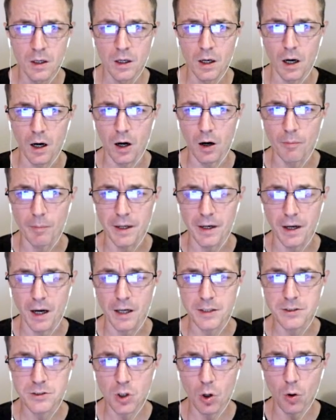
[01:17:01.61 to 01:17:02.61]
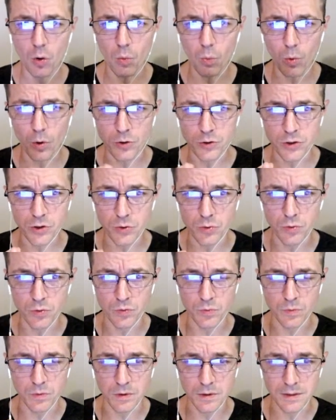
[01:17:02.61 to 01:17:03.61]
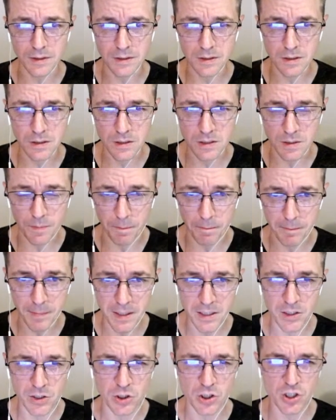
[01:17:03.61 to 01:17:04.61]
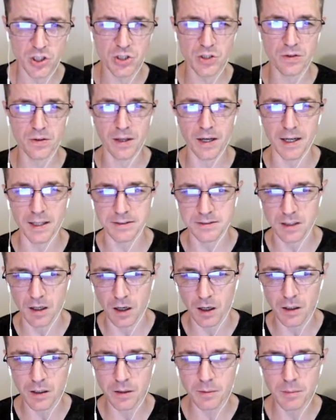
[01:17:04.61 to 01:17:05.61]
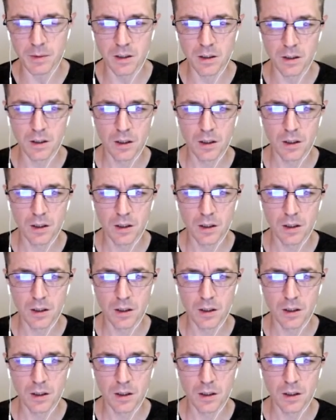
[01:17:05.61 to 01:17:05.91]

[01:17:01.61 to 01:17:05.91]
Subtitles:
And I don't want to diminish that time,